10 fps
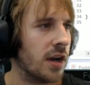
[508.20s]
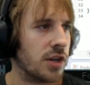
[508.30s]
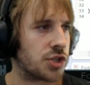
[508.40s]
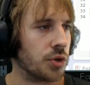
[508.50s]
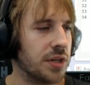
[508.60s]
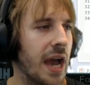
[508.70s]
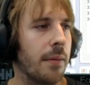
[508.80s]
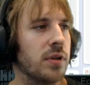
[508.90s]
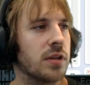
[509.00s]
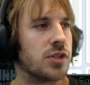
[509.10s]
So yeah,
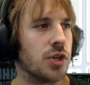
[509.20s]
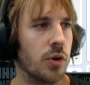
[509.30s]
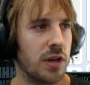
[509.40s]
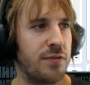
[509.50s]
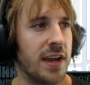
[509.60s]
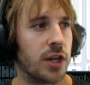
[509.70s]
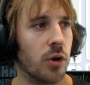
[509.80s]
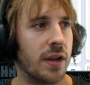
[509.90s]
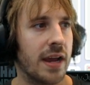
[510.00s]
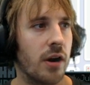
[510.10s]
so if I go
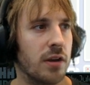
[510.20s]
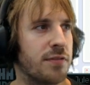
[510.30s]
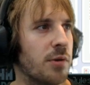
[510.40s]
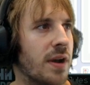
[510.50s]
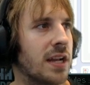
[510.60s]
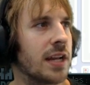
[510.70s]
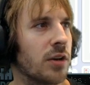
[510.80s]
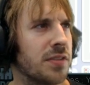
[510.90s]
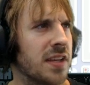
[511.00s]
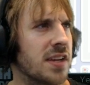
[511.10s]
there, if I right click
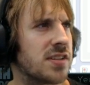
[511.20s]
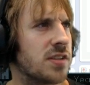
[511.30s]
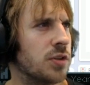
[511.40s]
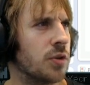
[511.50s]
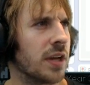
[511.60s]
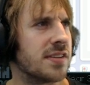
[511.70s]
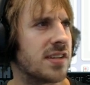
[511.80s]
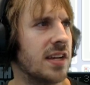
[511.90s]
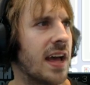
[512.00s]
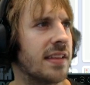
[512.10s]
on this, you can
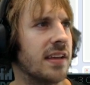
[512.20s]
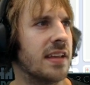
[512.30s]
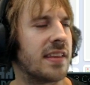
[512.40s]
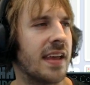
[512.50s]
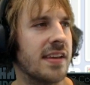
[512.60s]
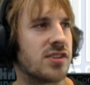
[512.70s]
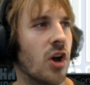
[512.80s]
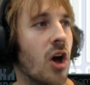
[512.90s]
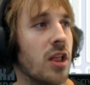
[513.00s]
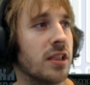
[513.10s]
see that it is
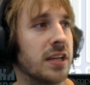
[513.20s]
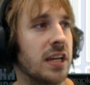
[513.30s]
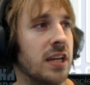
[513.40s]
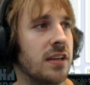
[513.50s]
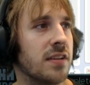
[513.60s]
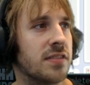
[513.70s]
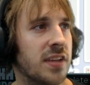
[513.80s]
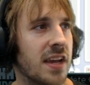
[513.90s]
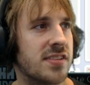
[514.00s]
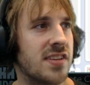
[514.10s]
only
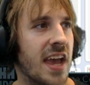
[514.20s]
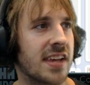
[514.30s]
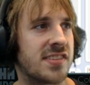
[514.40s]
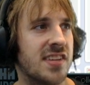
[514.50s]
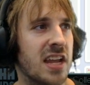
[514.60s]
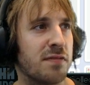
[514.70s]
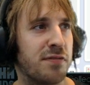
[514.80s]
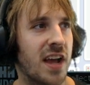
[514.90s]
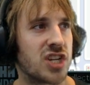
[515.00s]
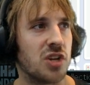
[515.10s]
this extend
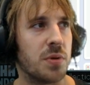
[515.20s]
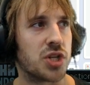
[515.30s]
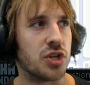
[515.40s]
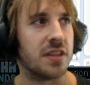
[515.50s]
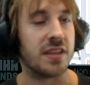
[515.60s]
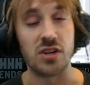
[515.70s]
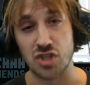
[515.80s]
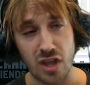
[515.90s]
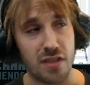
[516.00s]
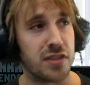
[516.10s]
flash animation and there's
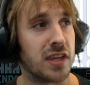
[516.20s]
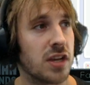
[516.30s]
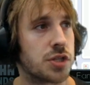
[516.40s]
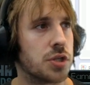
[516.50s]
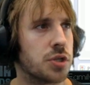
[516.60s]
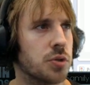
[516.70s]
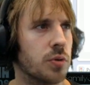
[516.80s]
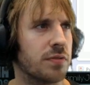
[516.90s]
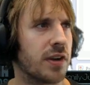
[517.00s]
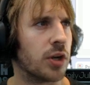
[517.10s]
nothing else to do.
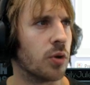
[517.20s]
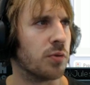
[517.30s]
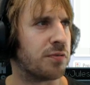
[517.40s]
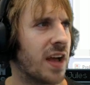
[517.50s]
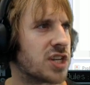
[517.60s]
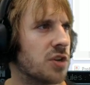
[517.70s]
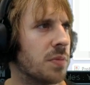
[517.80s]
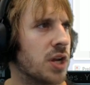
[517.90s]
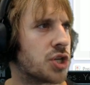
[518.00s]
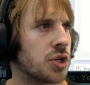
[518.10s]
If I go to flash
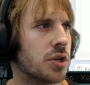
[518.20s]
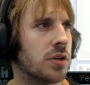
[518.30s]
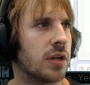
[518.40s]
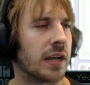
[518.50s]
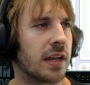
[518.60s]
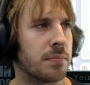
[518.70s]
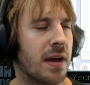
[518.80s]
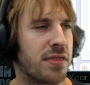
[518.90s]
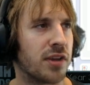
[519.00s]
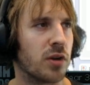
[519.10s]
animation, I got my
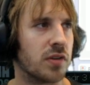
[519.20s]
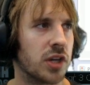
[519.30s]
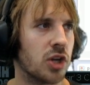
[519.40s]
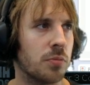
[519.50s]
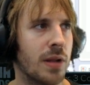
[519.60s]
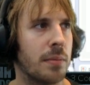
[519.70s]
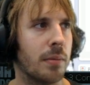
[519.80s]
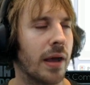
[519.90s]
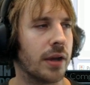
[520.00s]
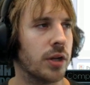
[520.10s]
thing over here, blah blah
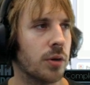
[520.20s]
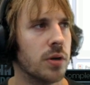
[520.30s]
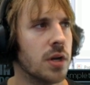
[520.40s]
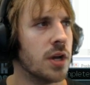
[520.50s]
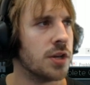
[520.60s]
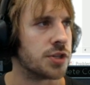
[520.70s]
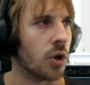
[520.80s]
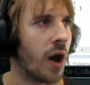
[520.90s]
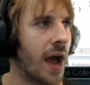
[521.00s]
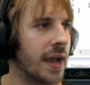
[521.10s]
blah, you know?
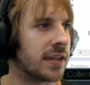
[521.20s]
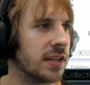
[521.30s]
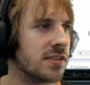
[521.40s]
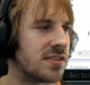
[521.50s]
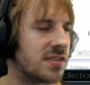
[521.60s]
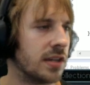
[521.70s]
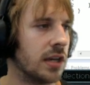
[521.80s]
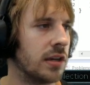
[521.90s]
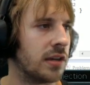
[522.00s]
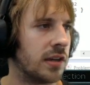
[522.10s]
So I can
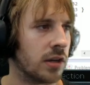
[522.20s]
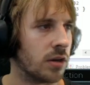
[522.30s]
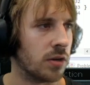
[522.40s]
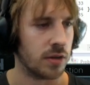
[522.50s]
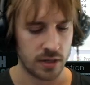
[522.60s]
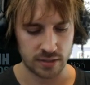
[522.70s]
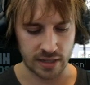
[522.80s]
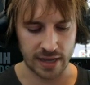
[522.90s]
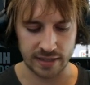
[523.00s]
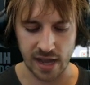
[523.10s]
see here that
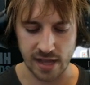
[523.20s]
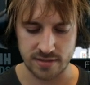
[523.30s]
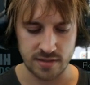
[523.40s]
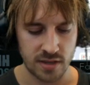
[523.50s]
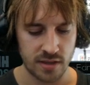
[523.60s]
I got